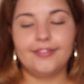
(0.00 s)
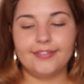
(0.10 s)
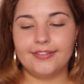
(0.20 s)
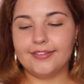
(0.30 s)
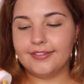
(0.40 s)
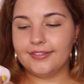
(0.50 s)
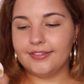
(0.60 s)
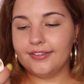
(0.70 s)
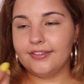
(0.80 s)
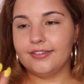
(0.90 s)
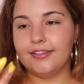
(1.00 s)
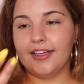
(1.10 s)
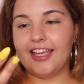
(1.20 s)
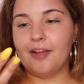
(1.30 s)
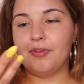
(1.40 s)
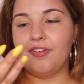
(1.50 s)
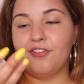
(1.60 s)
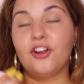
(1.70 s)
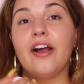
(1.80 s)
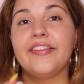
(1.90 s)
I can't believe I
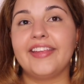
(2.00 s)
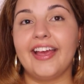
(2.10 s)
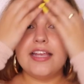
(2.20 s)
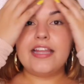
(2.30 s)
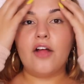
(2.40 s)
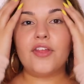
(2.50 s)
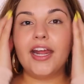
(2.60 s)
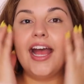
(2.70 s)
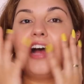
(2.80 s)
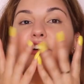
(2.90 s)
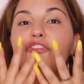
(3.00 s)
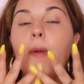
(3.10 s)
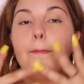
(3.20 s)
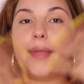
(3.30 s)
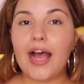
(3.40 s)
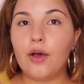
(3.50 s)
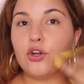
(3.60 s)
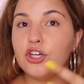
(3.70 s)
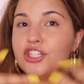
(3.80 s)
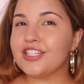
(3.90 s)
forgot that. Now that I have
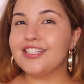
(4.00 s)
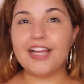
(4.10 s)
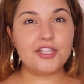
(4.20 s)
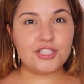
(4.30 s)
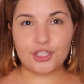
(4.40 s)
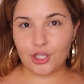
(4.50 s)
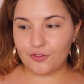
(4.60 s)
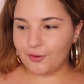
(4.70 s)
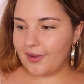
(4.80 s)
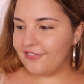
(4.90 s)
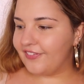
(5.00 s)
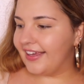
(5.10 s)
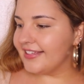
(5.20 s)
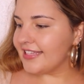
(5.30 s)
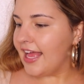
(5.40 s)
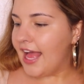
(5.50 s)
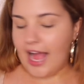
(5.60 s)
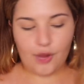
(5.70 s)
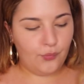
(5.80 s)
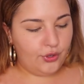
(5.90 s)
powder just dusted all over my face,
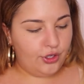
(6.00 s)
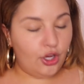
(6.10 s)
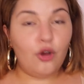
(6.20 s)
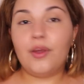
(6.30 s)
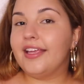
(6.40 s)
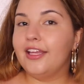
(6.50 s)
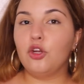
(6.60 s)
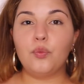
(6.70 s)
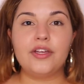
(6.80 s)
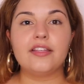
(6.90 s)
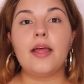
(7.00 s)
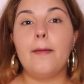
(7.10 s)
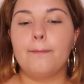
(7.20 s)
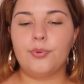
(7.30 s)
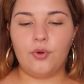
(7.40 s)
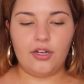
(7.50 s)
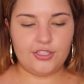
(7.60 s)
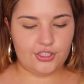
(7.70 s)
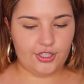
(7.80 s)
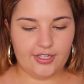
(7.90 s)
I will go in with
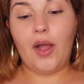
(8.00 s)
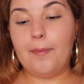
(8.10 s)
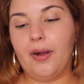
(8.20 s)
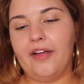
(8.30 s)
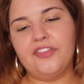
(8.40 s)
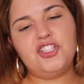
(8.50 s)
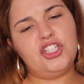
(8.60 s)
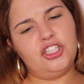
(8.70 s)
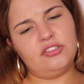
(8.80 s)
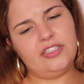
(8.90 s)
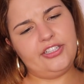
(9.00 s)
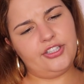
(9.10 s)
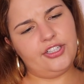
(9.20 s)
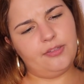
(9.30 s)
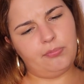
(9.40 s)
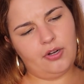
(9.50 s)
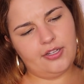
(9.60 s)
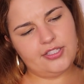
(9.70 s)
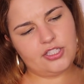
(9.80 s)
bronzer. I bought the Cheerleader Bronze